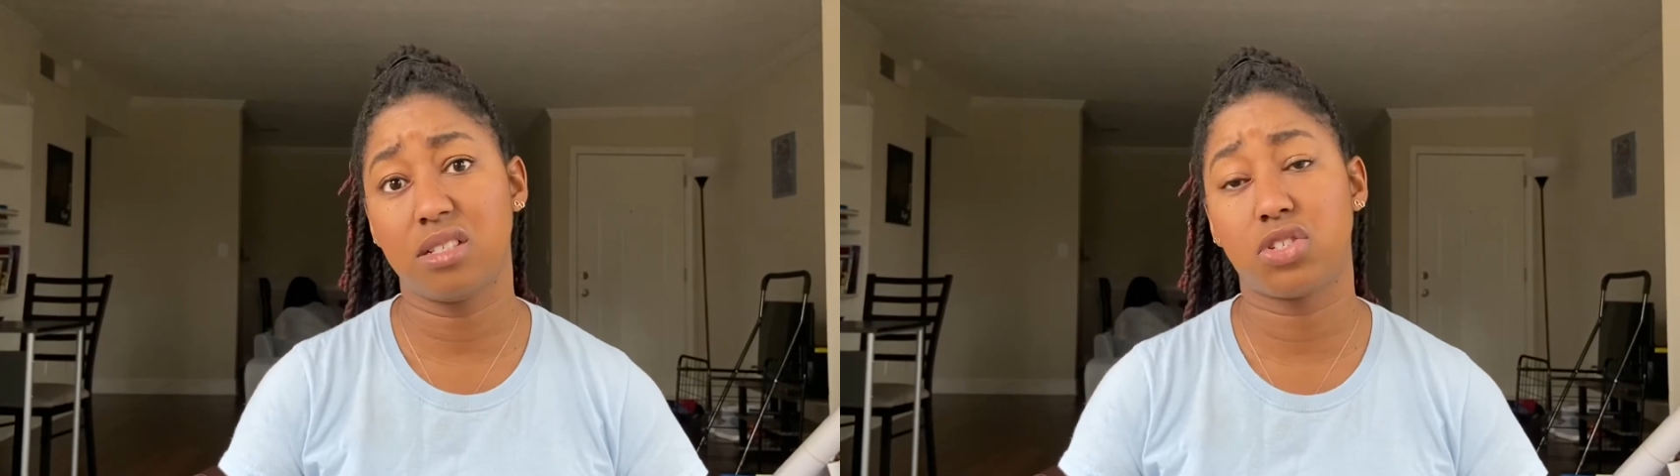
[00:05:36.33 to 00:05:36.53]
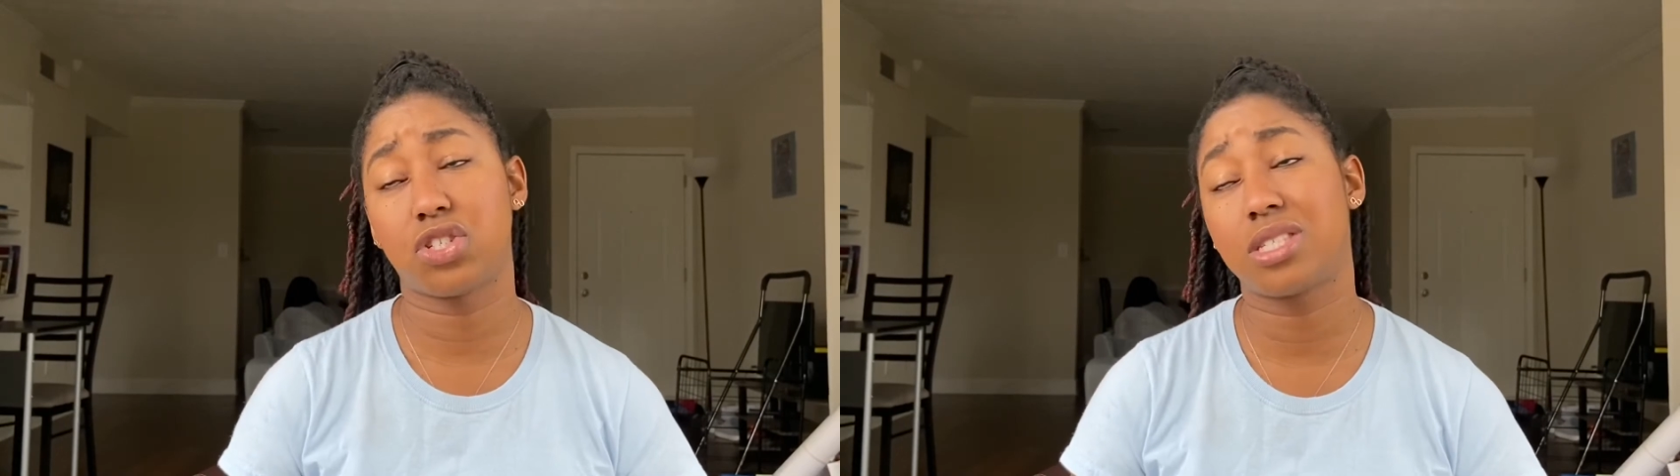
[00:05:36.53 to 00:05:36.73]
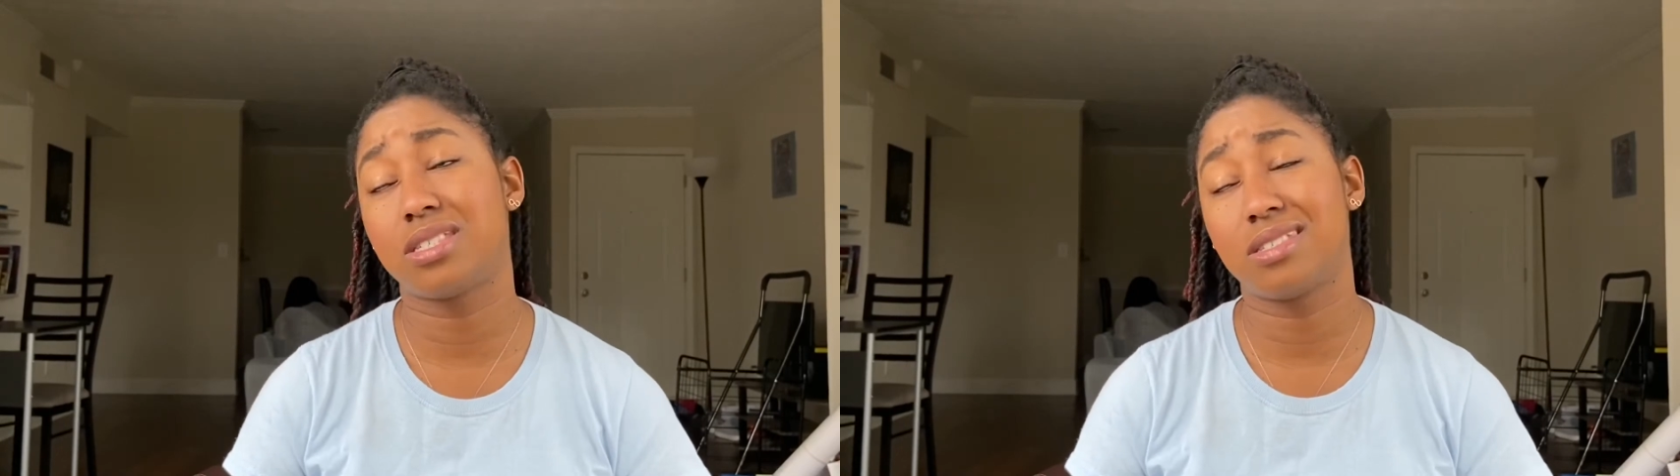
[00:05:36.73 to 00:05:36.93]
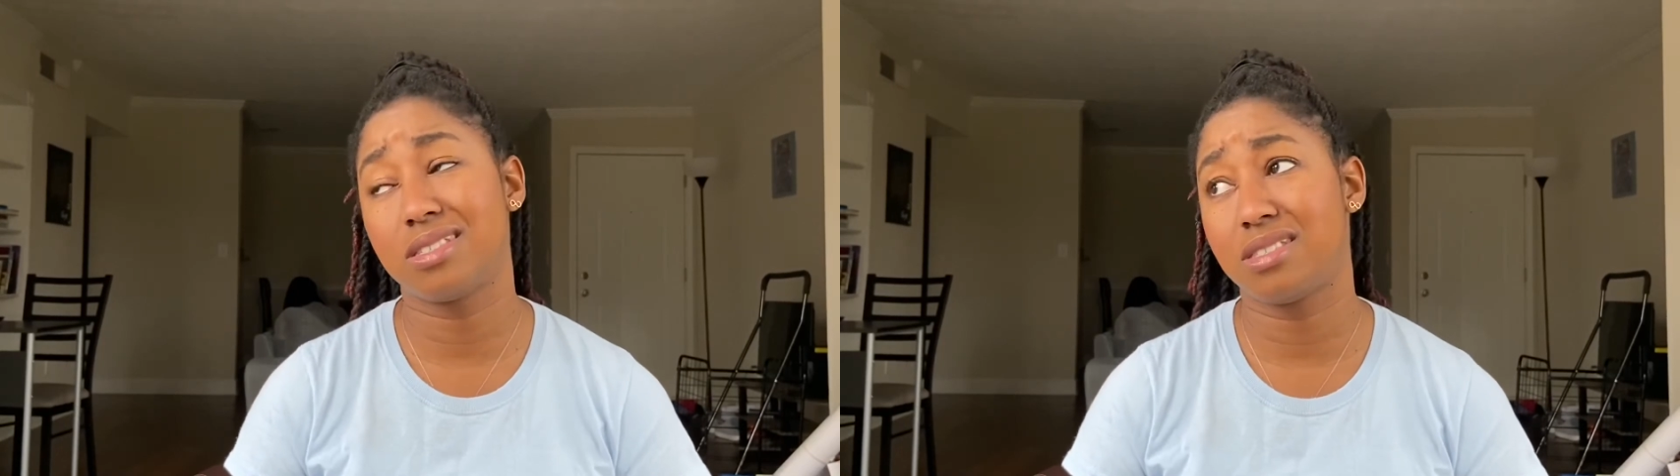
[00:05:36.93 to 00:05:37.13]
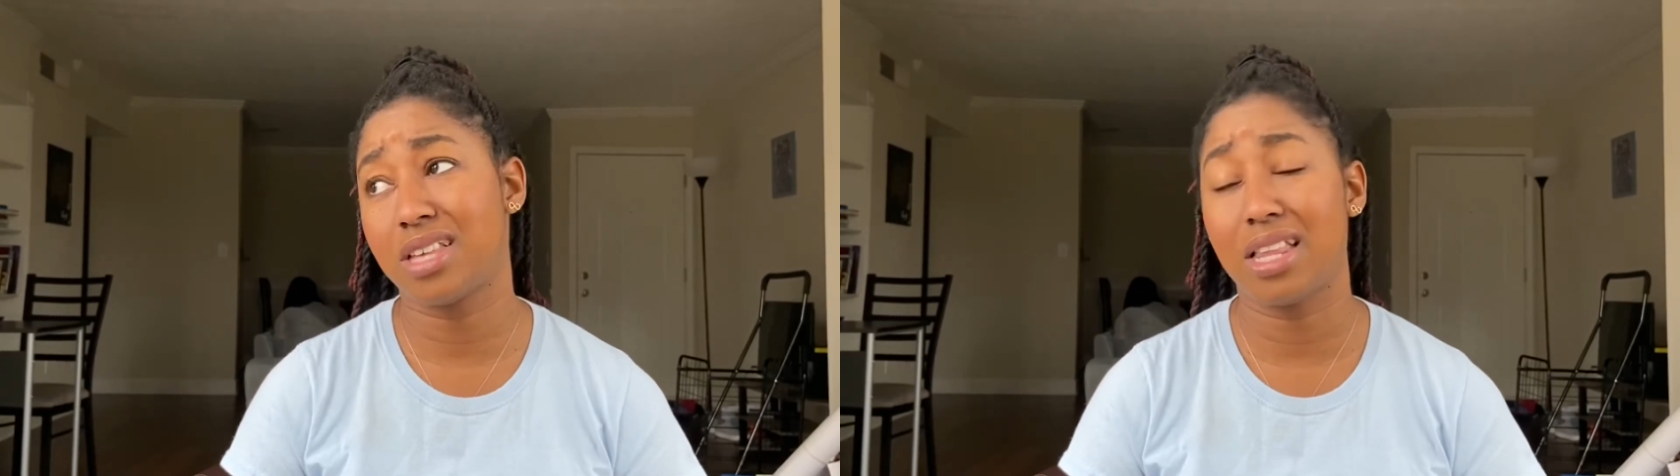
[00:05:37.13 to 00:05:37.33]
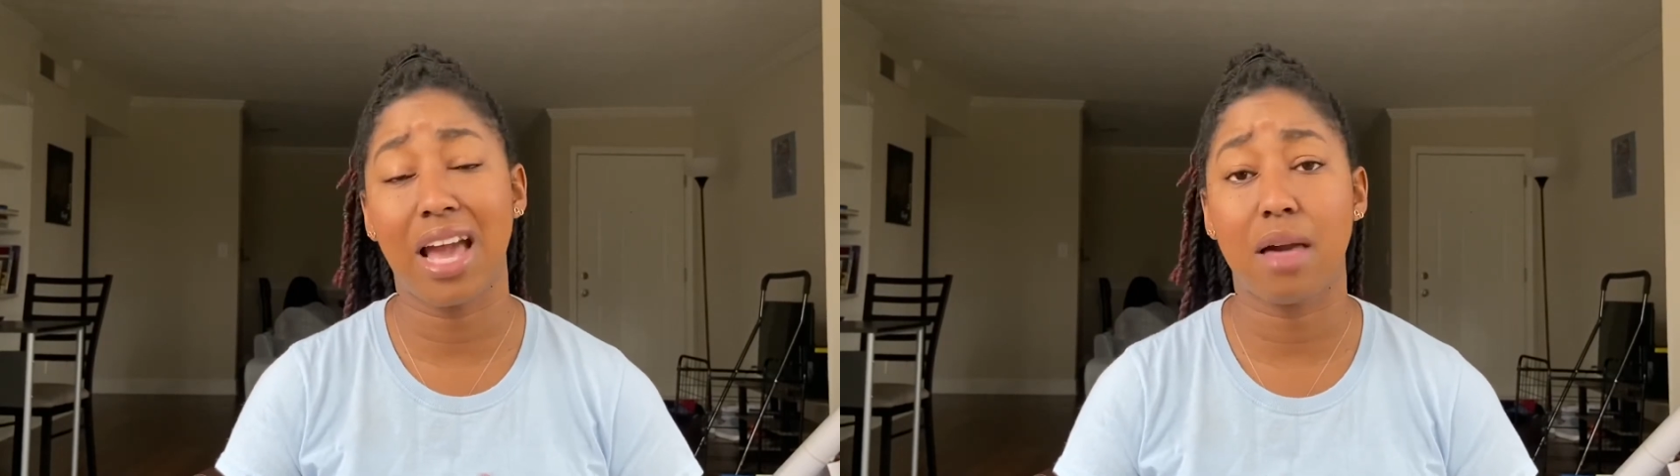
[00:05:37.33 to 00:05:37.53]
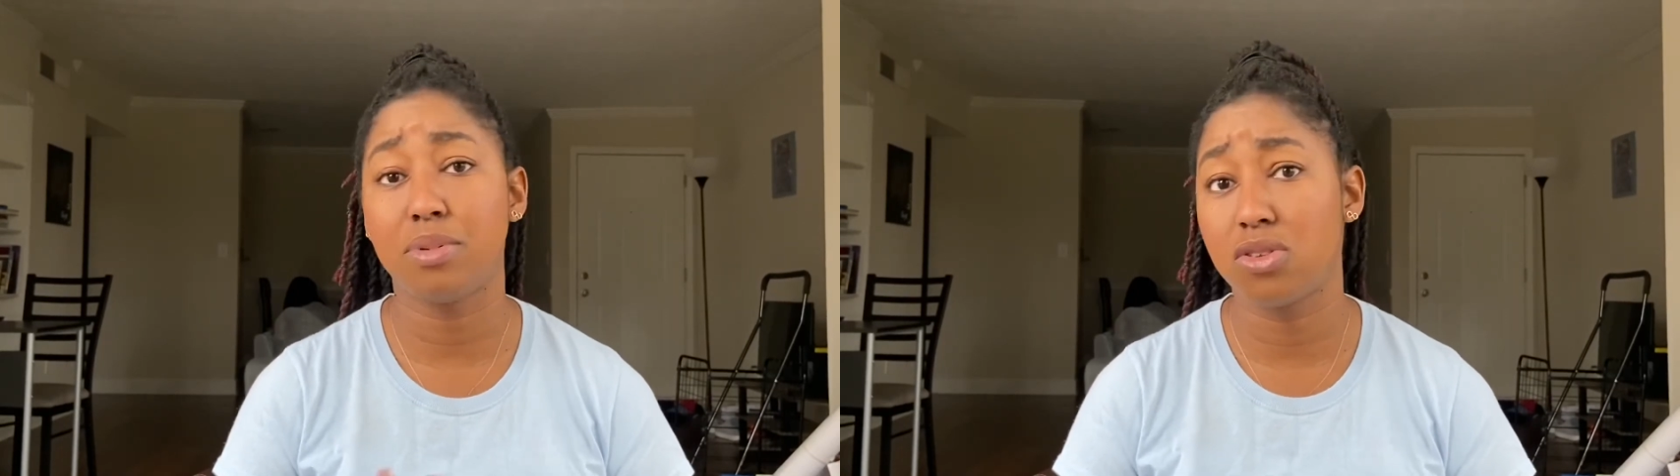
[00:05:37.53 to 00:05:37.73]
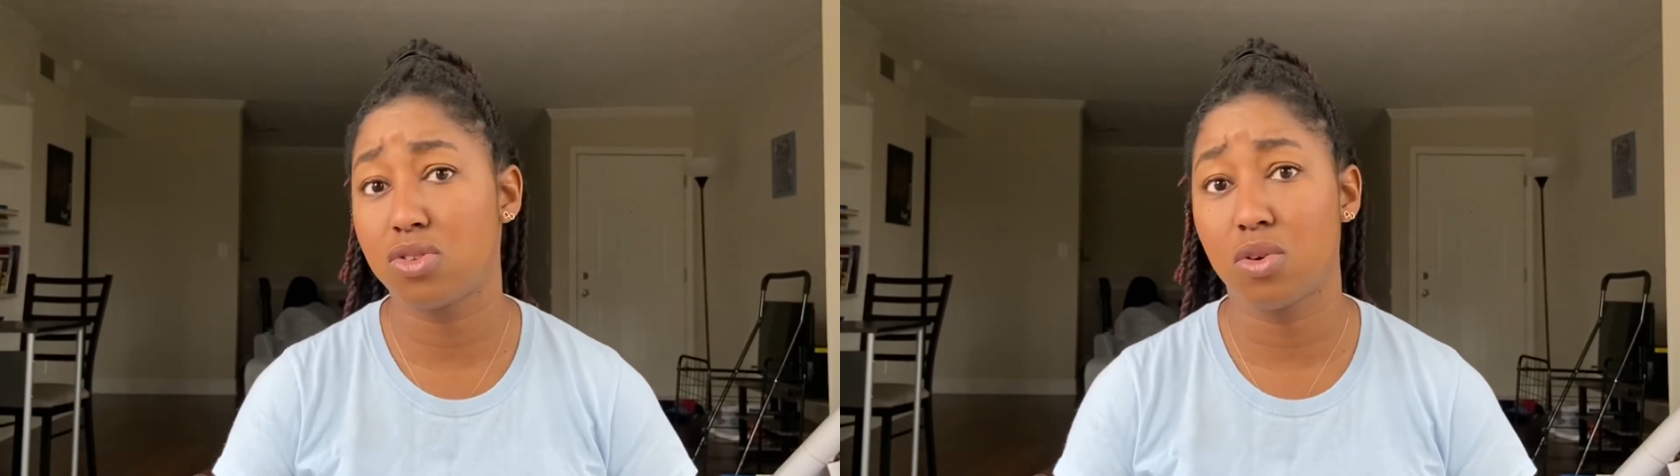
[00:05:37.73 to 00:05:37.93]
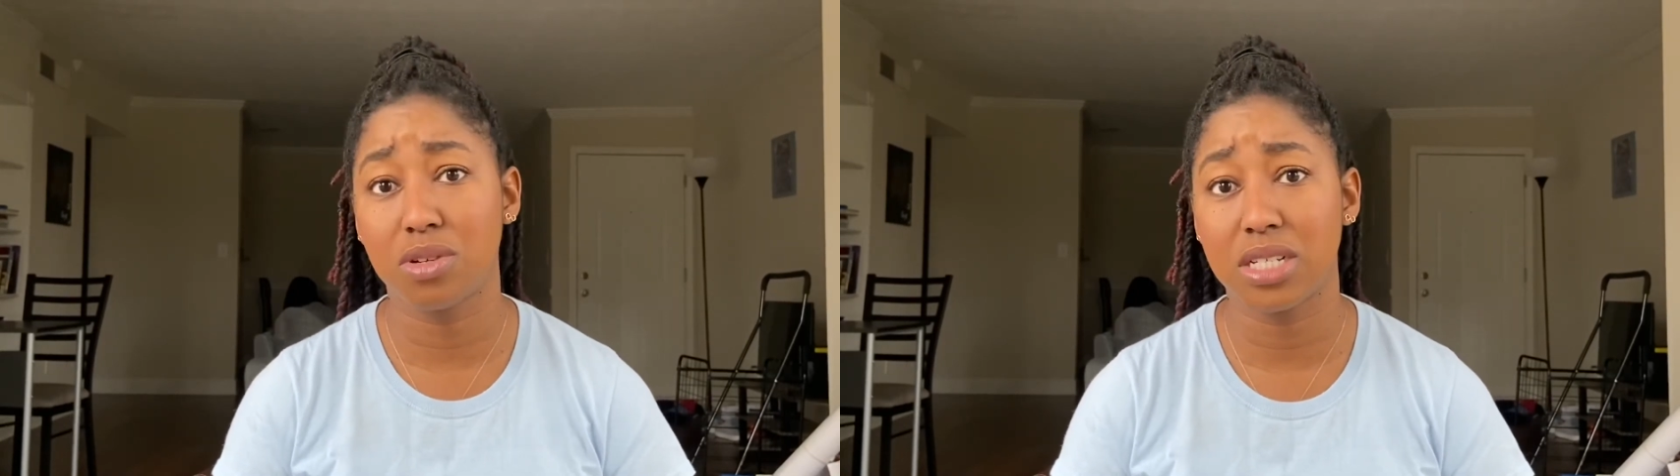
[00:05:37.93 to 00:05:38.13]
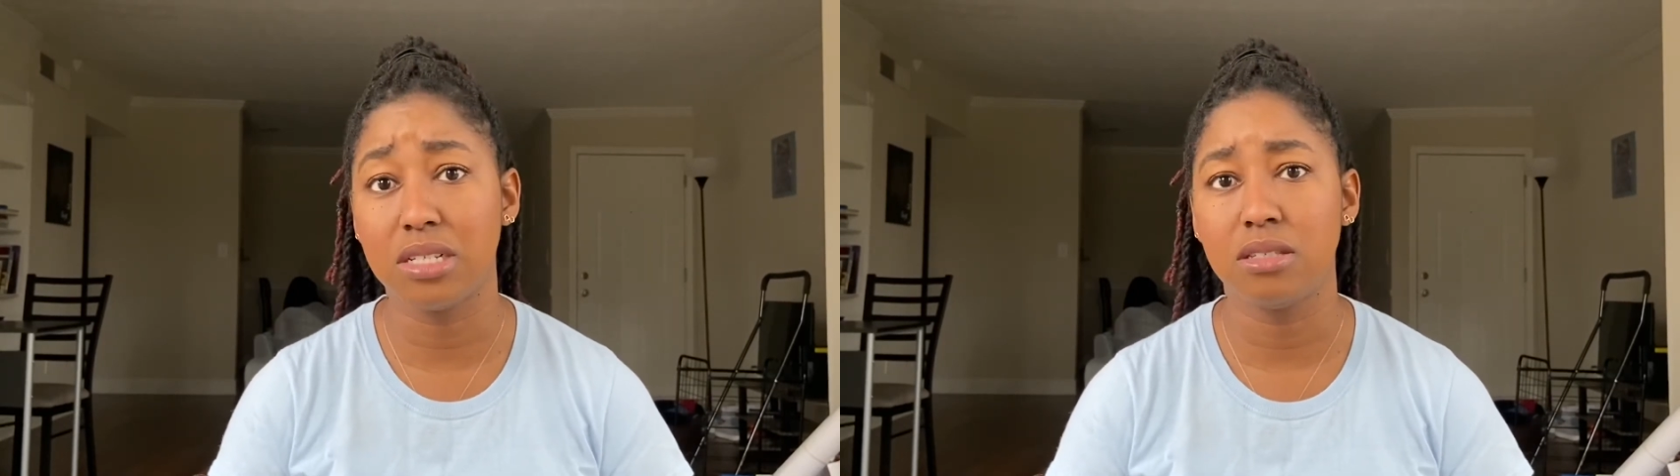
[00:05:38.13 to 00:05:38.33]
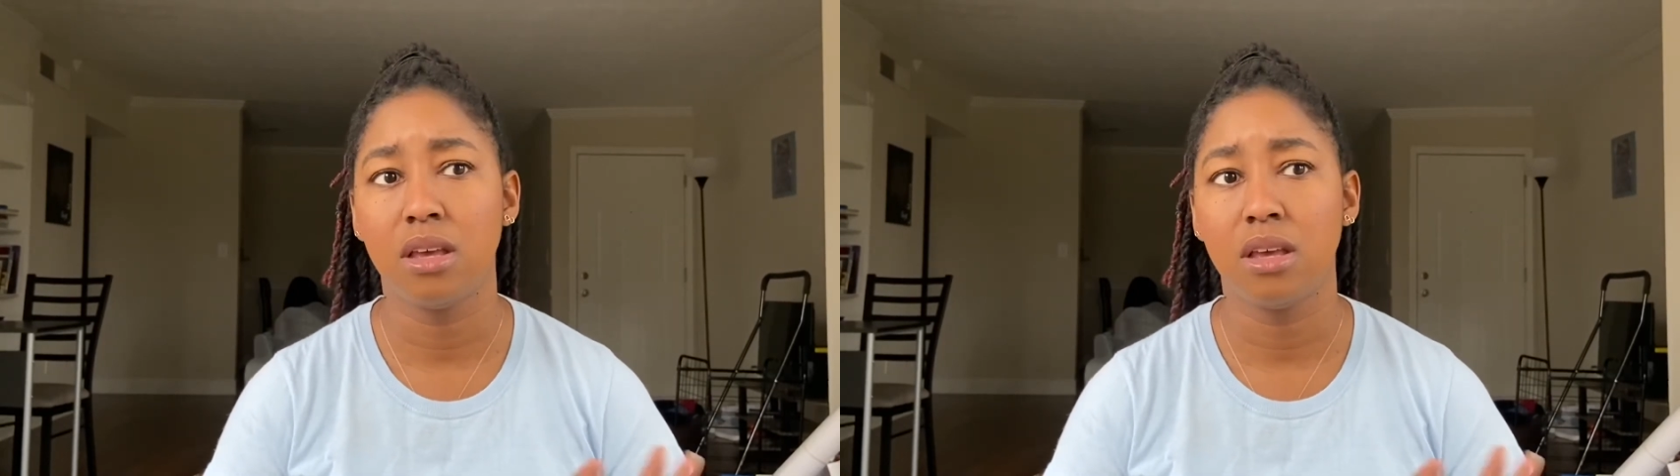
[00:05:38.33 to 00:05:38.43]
They're just telling happy stories,